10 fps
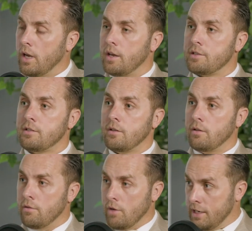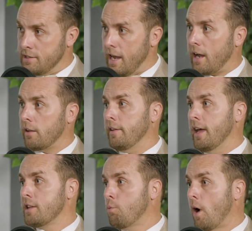yes, exactly, and
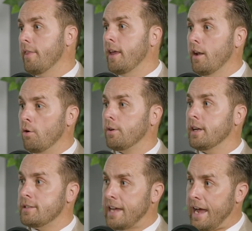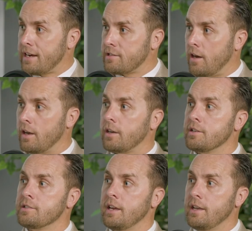that's why they don't get taxed on it,
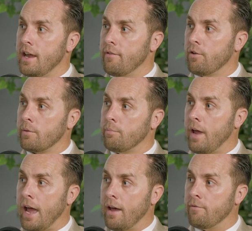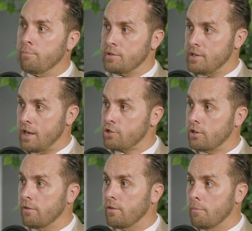because they never have
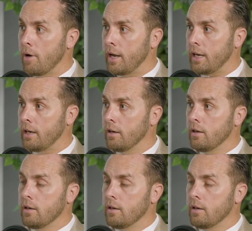possession of the money.